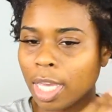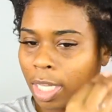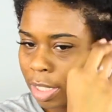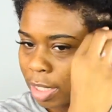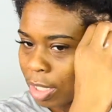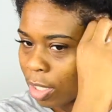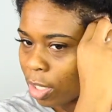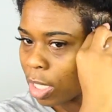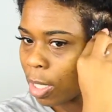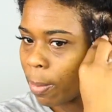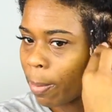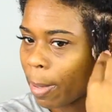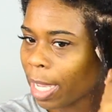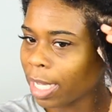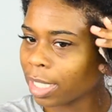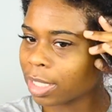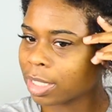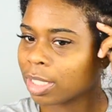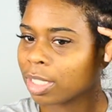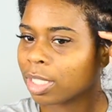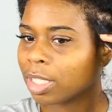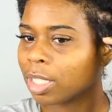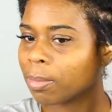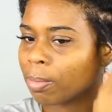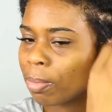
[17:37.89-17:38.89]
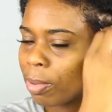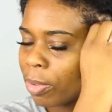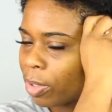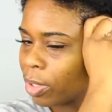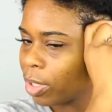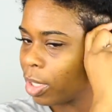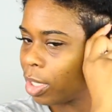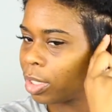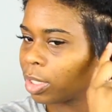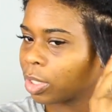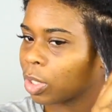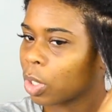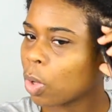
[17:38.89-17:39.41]
So basically the book
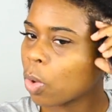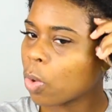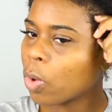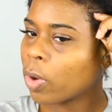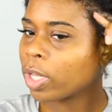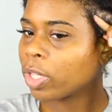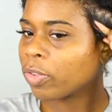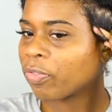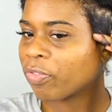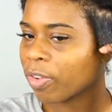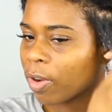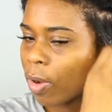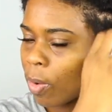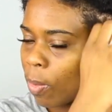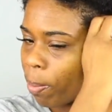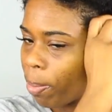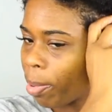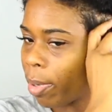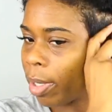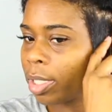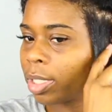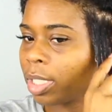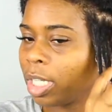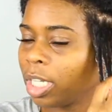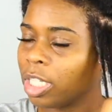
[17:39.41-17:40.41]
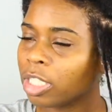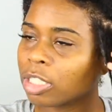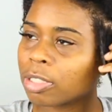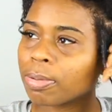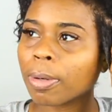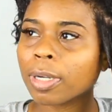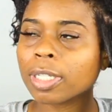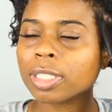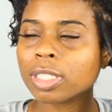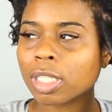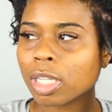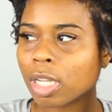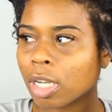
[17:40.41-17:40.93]
is going from each
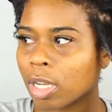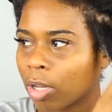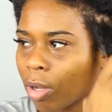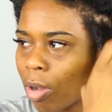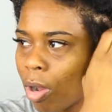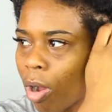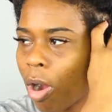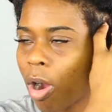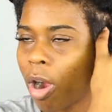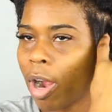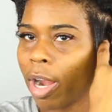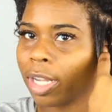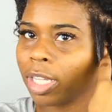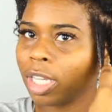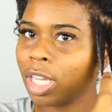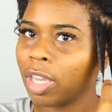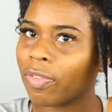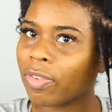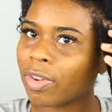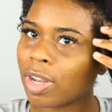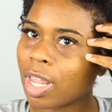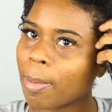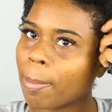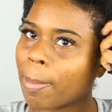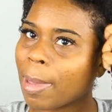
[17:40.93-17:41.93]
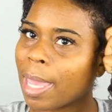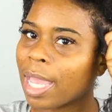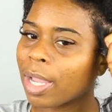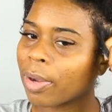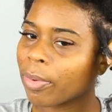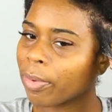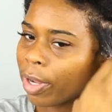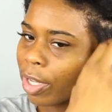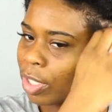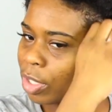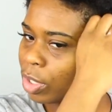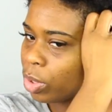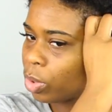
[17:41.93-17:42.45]
person in the car giving a
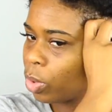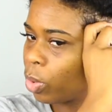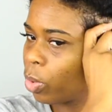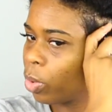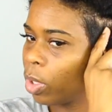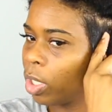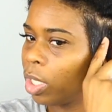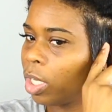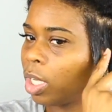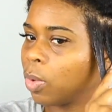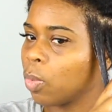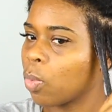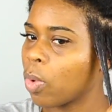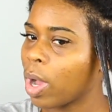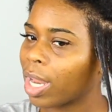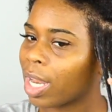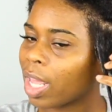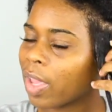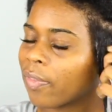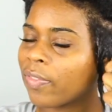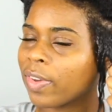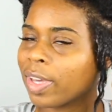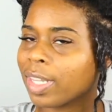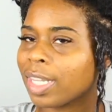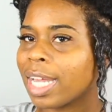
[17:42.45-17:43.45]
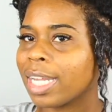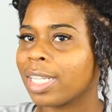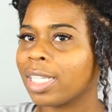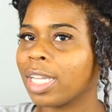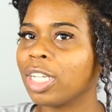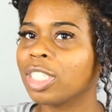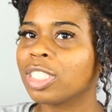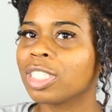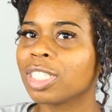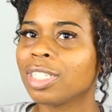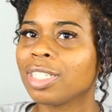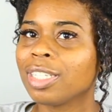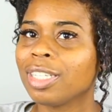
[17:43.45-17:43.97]
background story and why they feel like they
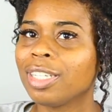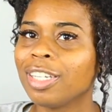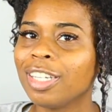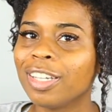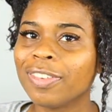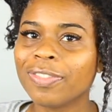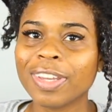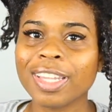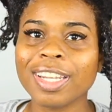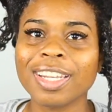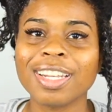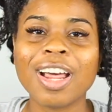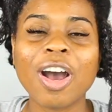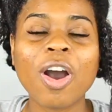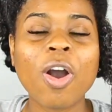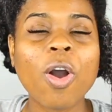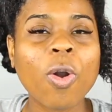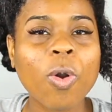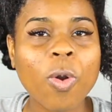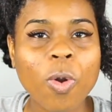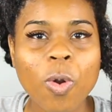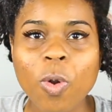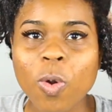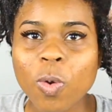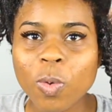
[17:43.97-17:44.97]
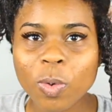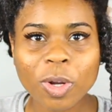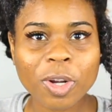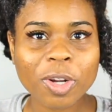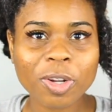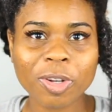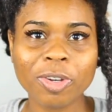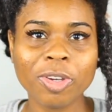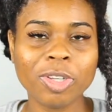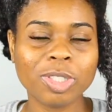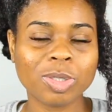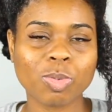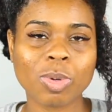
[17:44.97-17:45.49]
should live, and the whole
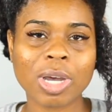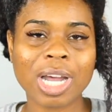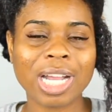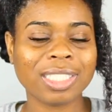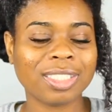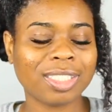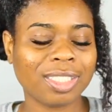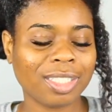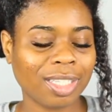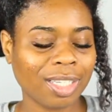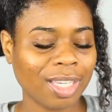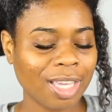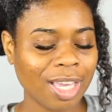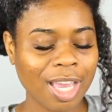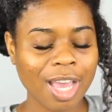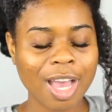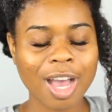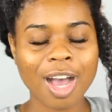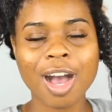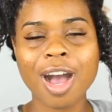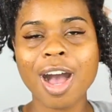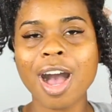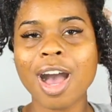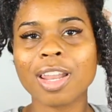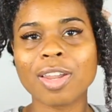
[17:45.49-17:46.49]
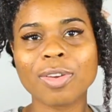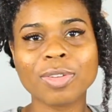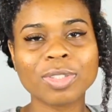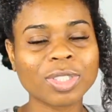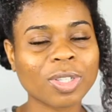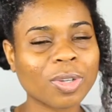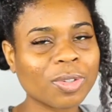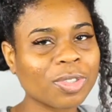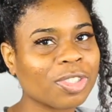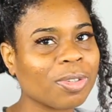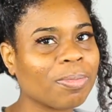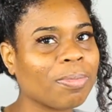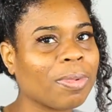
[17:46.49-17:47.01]
world is watching. All on
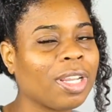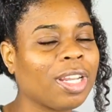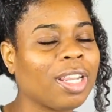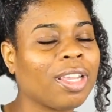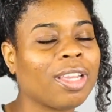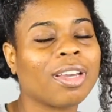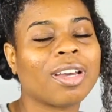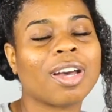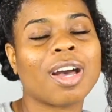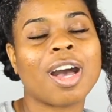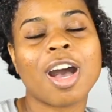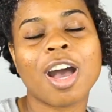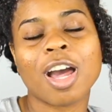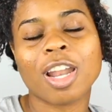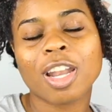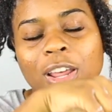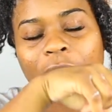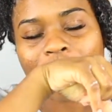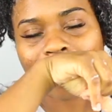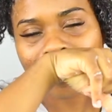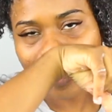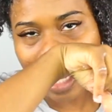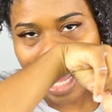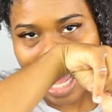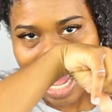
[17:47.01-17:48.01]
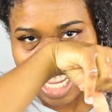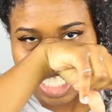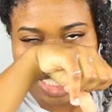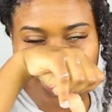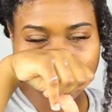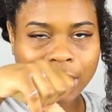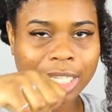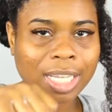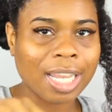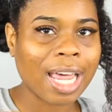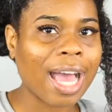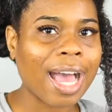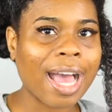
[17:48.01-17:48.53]
social media, all on
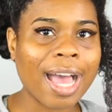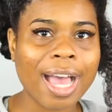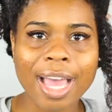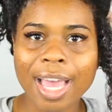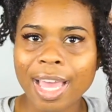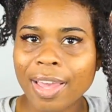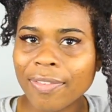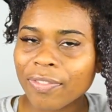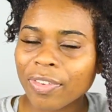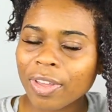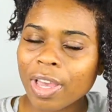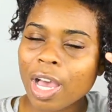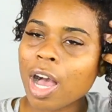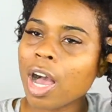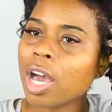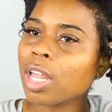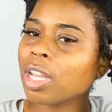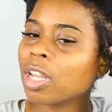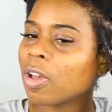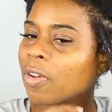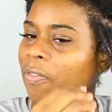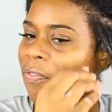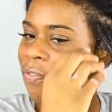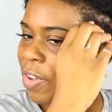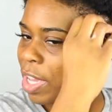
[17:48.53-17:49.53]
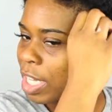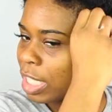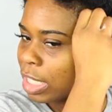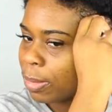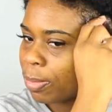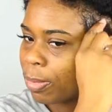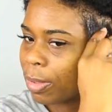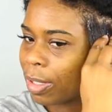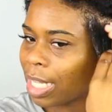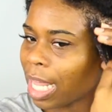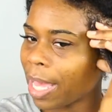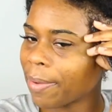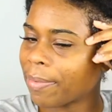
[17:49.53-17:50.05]
IG Live, all on
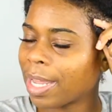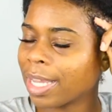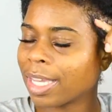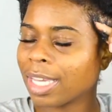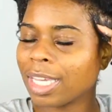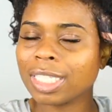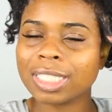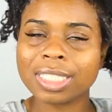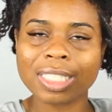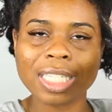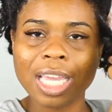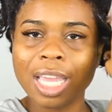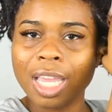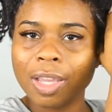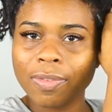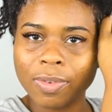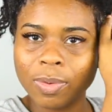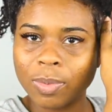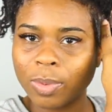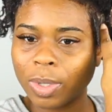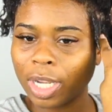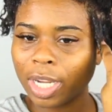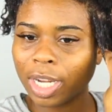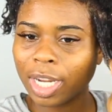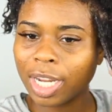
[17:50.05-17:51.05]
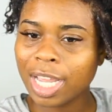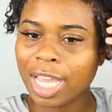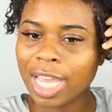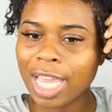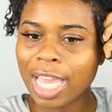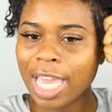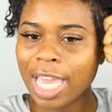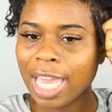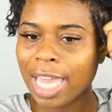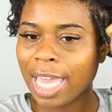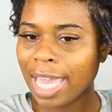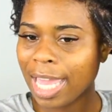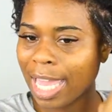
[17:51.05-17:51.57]
Facebook Live, like it's everywhere.
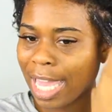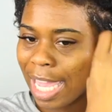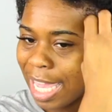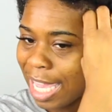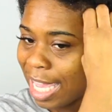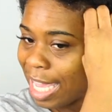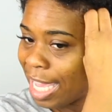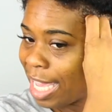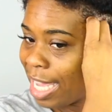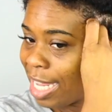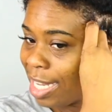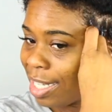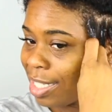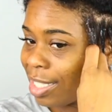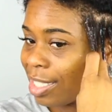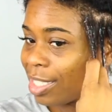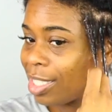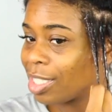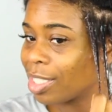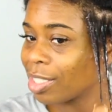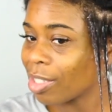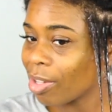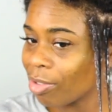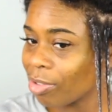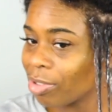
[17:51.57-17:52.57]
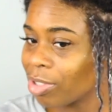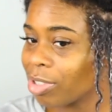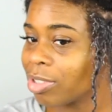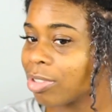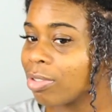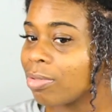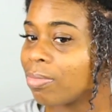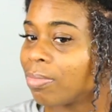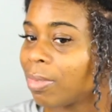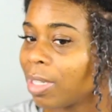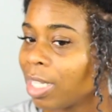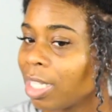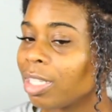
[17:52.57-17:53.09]
And social
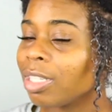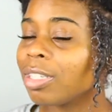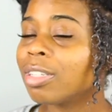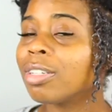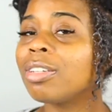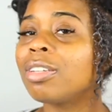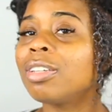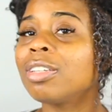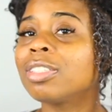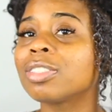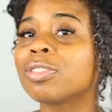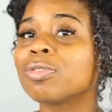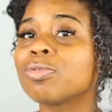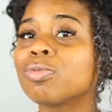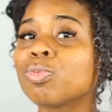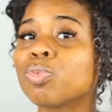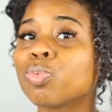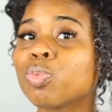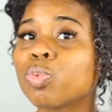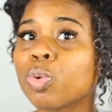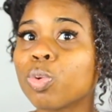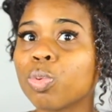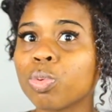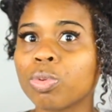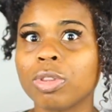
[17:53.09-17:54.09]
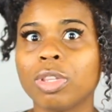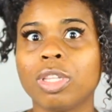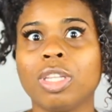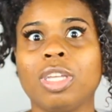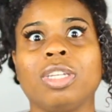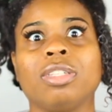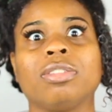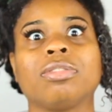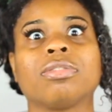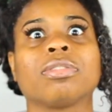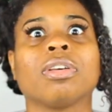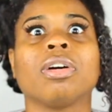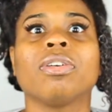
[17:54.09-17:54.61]
media is
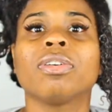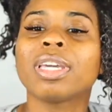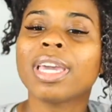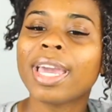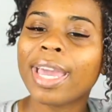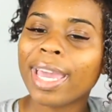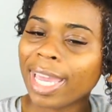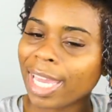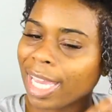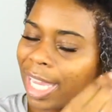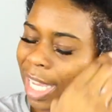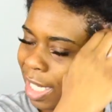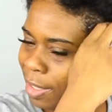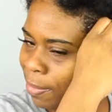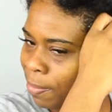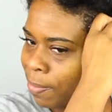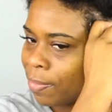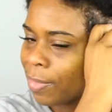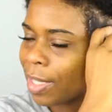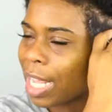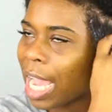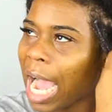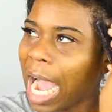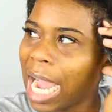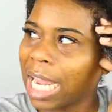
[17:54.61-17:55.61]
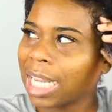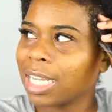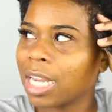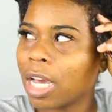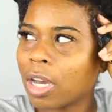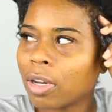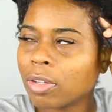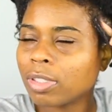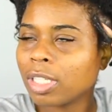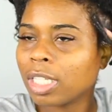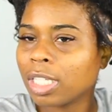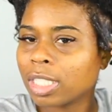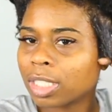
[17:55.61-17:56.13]
ruthless, okay? And I
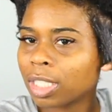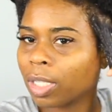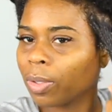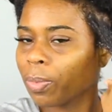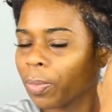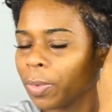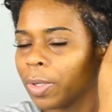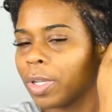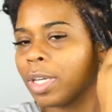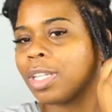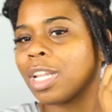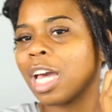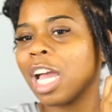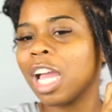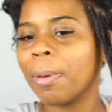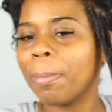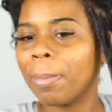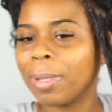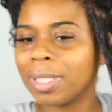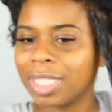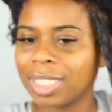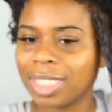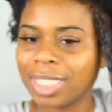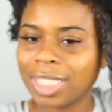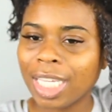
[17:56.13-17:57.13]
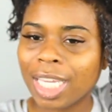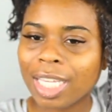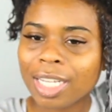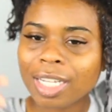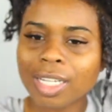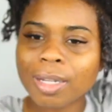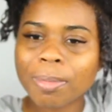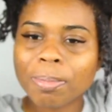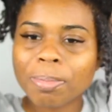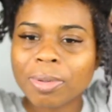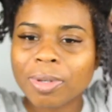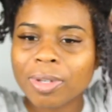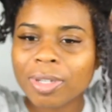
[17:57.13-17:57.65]
know this in real life, but to see it in
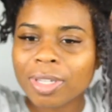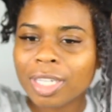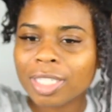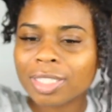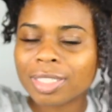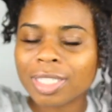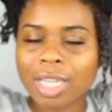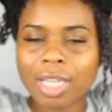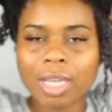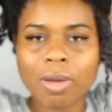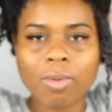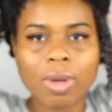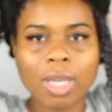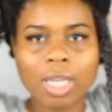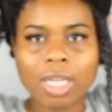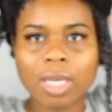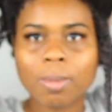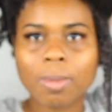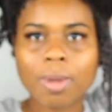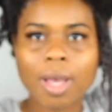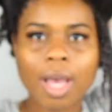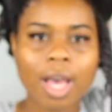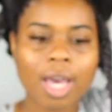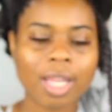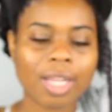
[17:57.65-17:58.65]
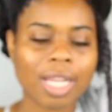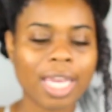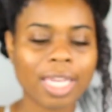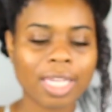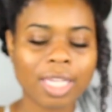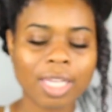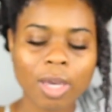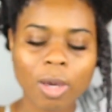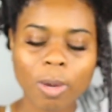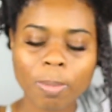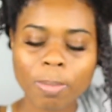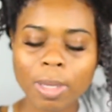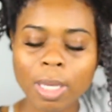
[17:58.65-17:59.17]
the book, it's like a wake-up call. Like,
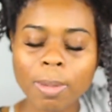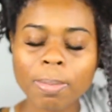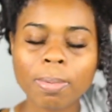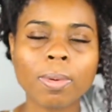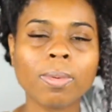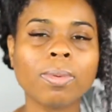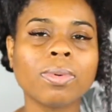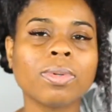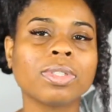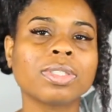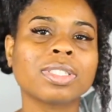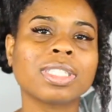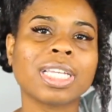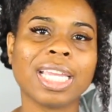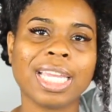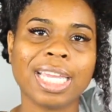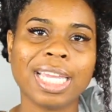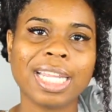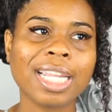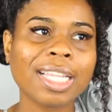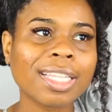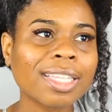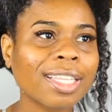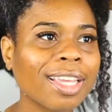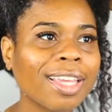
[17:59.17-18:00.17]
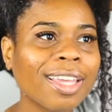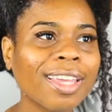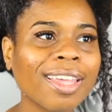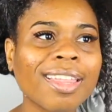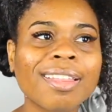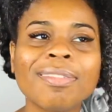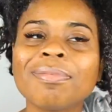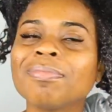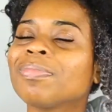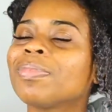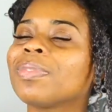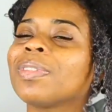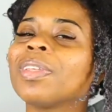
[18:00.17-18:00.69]
yo, people will say anything
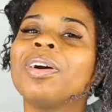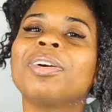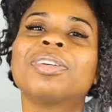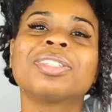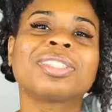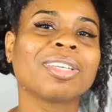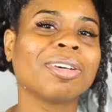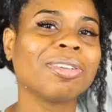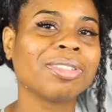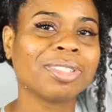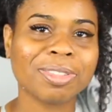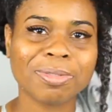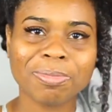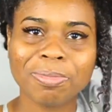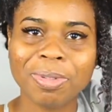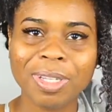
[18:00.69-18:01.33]
on social